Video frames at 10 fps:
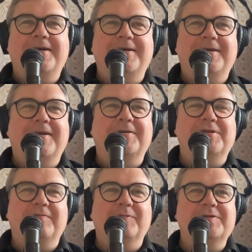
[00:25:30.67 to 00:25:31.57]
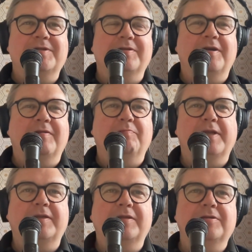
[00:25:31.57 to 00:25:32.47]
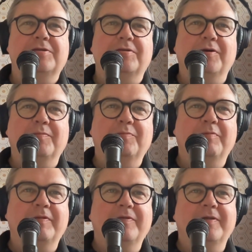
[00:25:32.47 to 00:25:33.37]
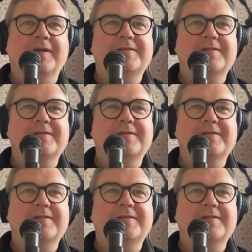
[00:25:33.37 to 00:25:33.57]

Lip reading: achievements and plenty to chew on probably for the next